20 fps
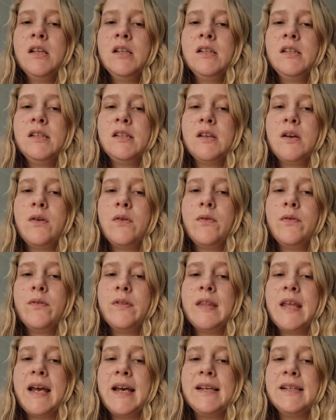So
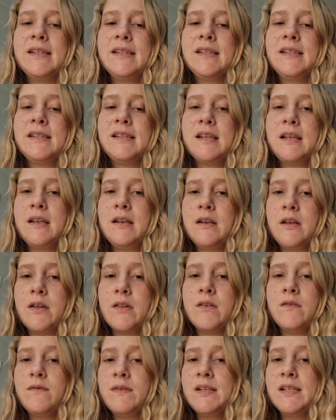that's
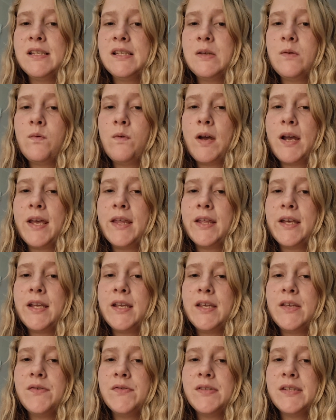another reason why I
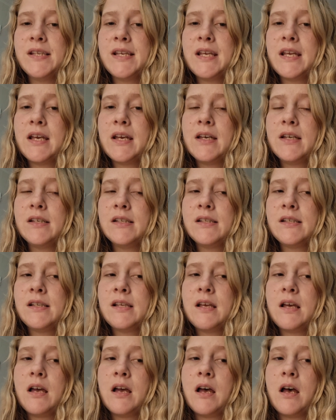like using it.
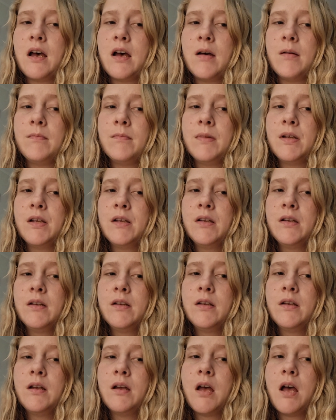
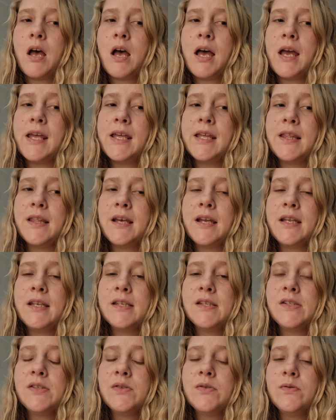I like
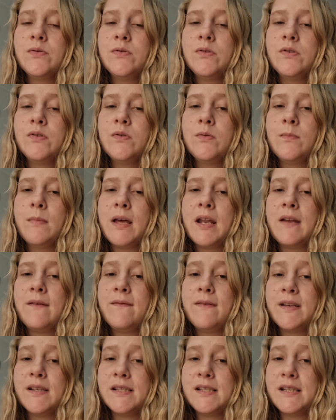to do
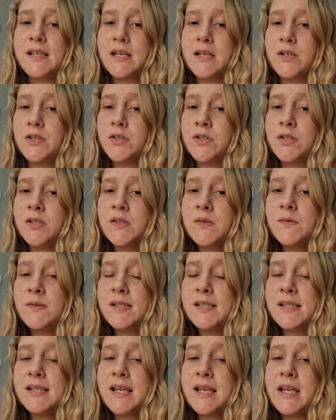manifestations with
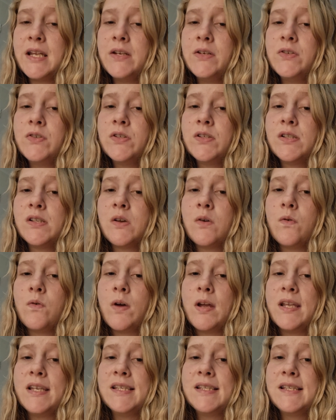sage, so
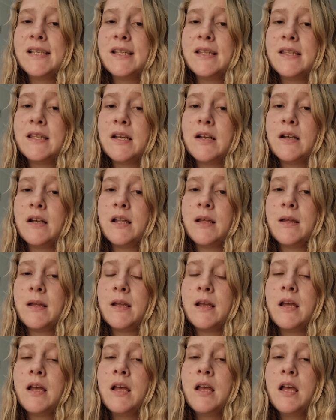I sit there
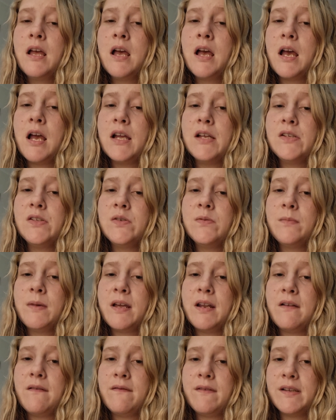and I do
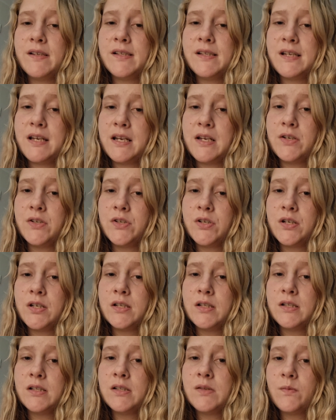
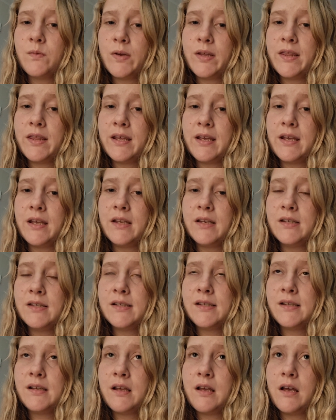manifestations with
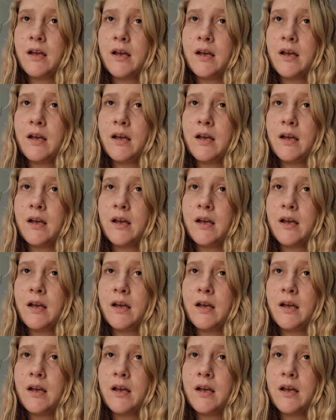it.